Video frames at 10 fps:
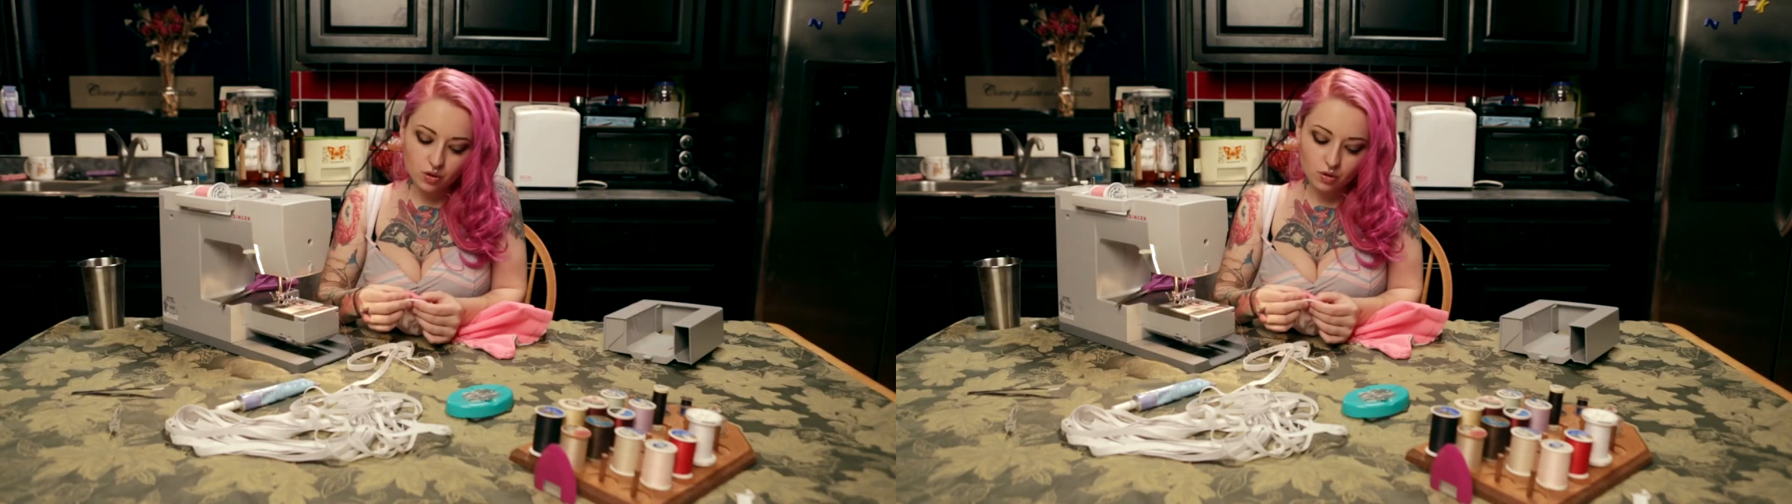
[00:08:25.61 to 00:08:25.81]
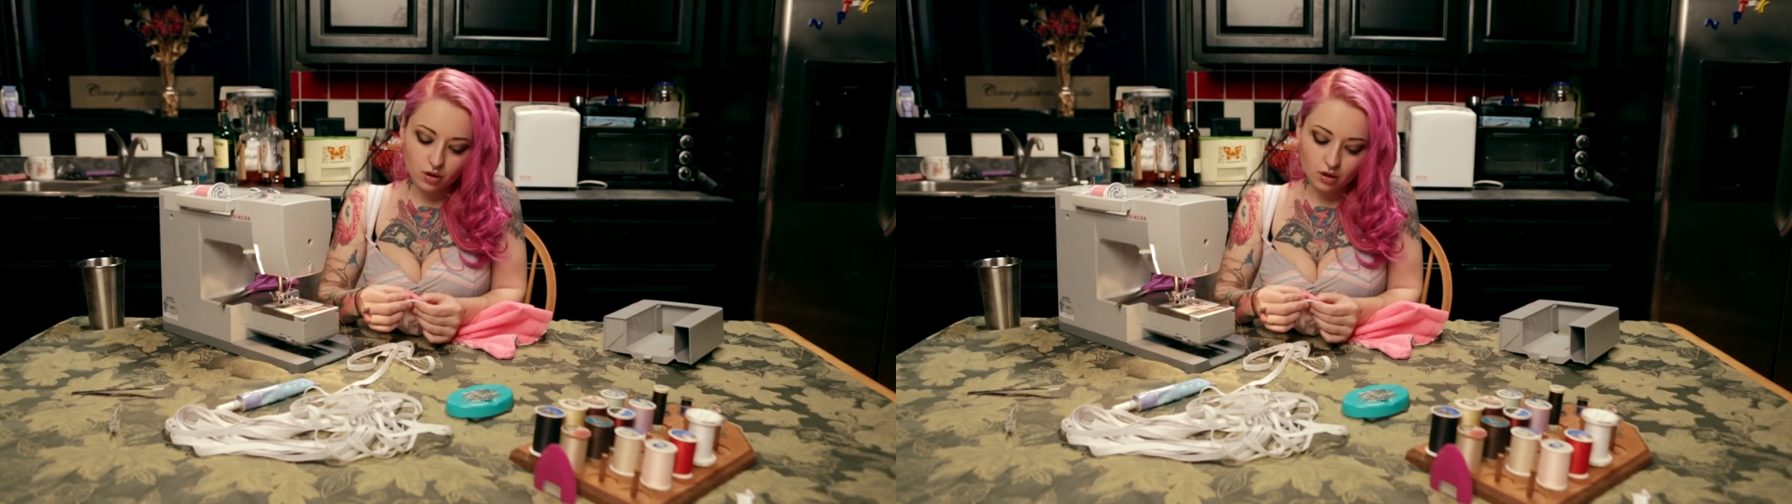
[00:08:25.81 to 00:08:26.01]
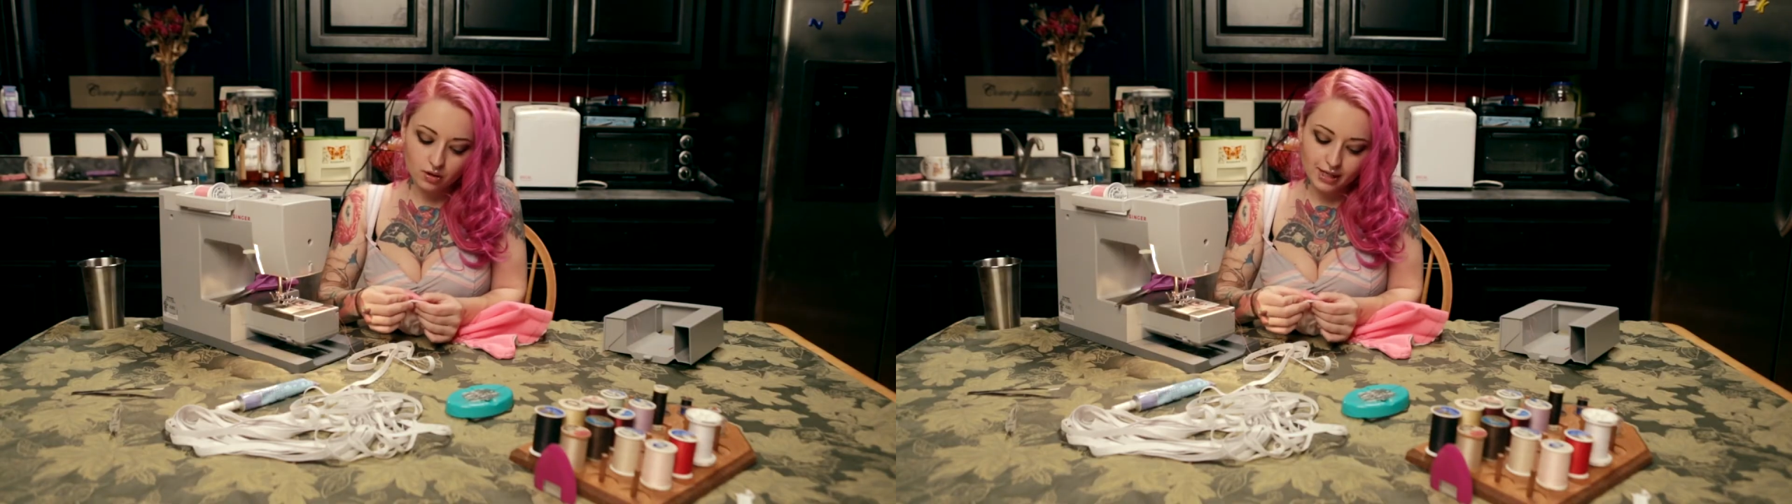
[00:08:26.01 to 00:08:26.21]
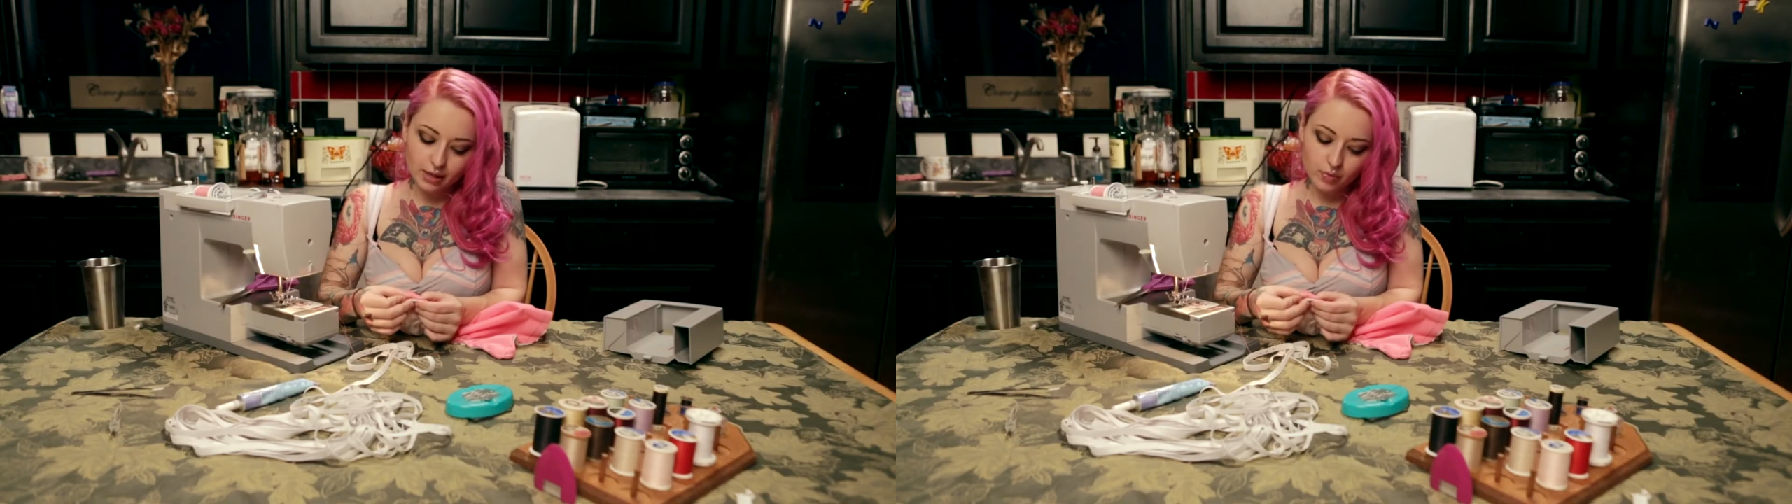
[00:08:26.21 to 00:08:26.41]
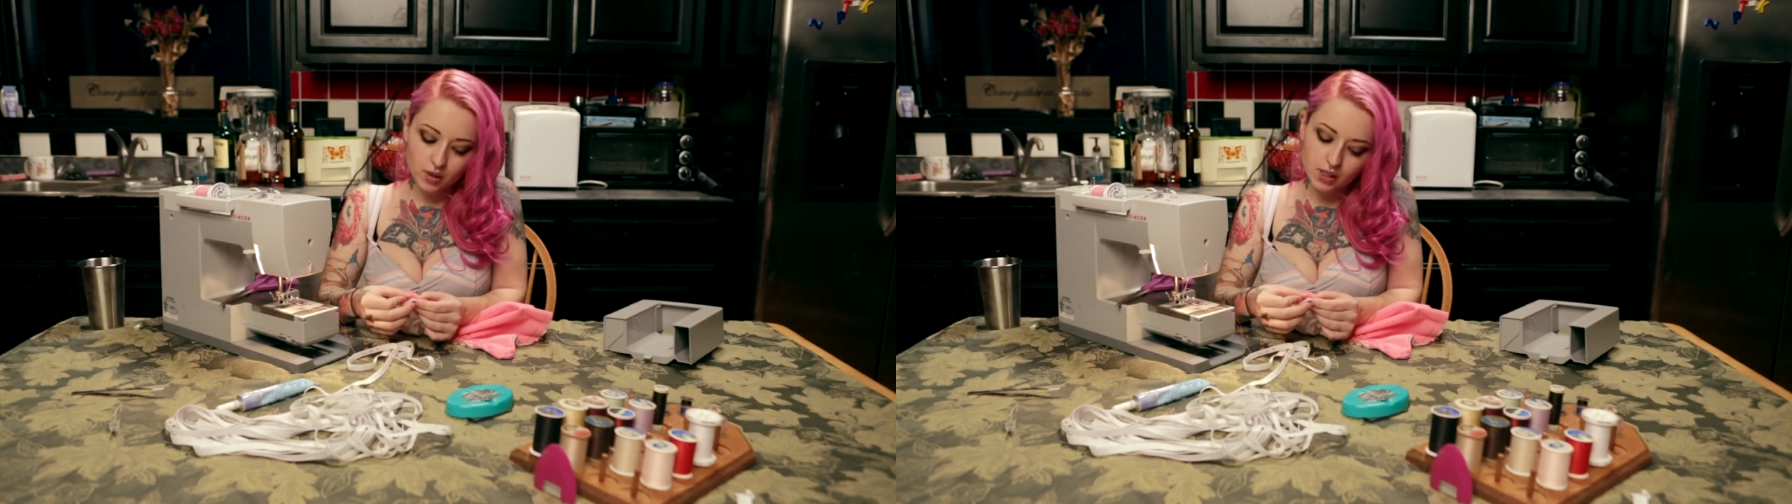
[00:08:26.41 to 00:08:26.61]
your
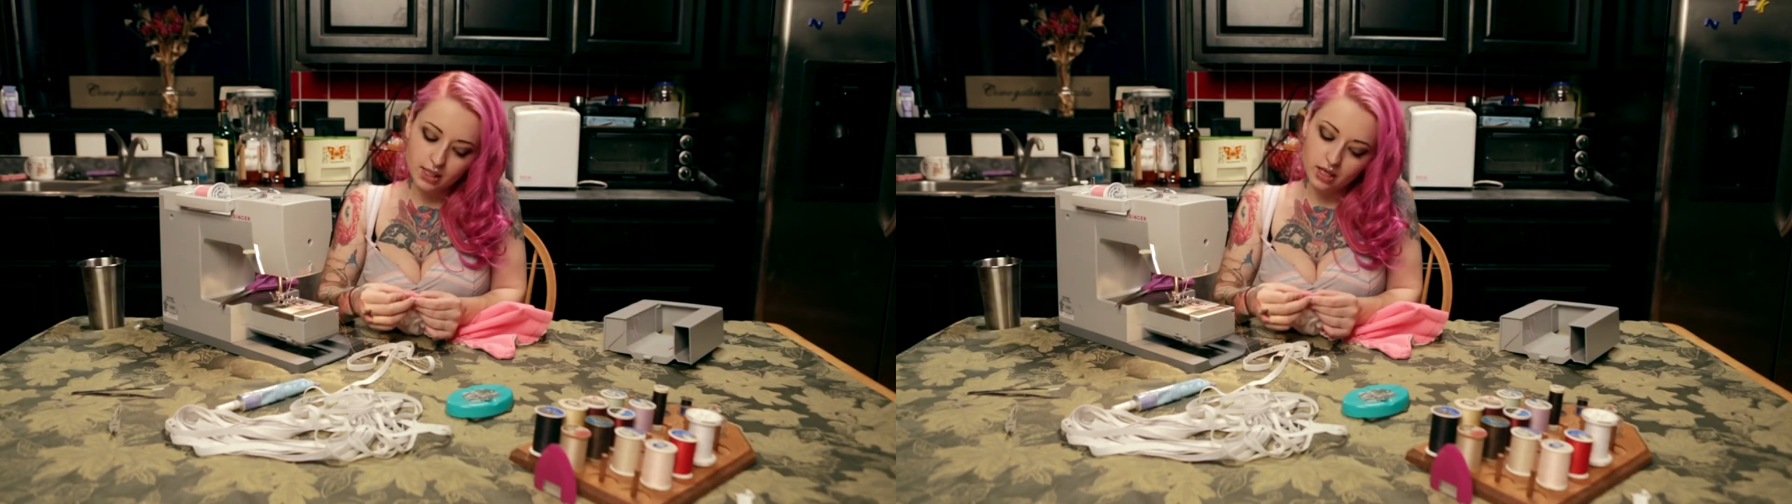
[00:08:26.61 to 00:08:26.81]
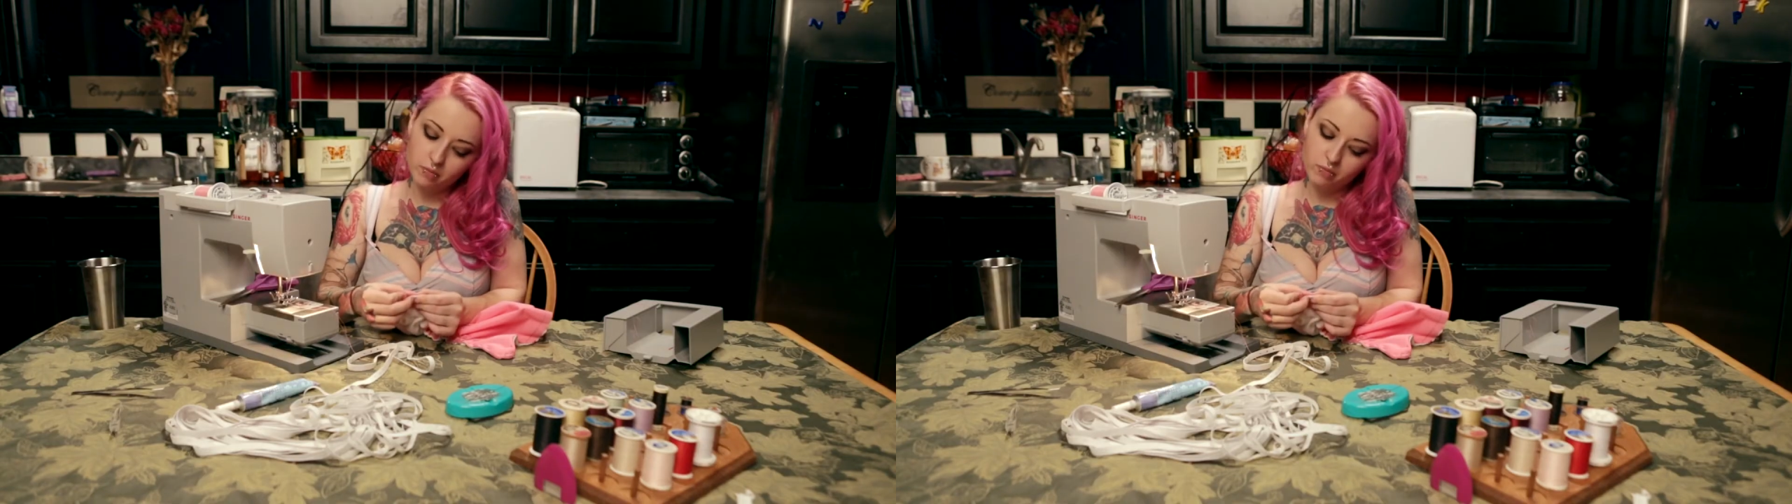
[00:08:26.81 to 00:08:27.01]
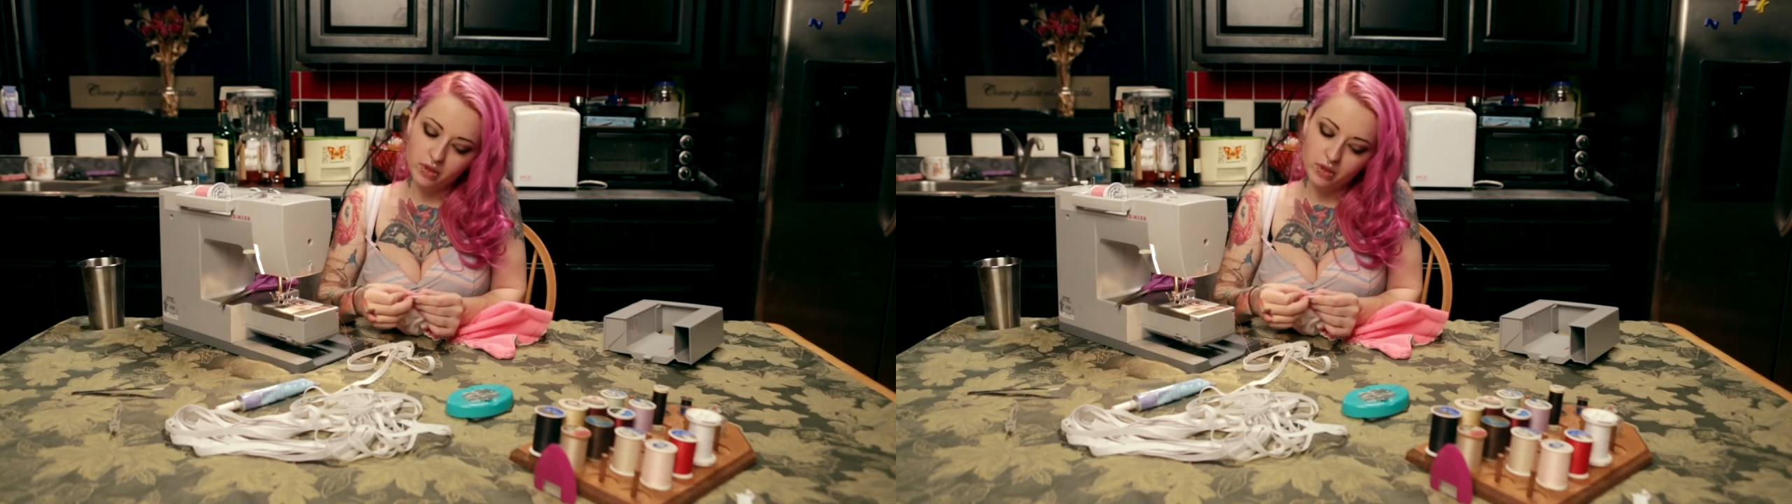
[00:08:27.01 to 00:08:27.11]
diaper to keep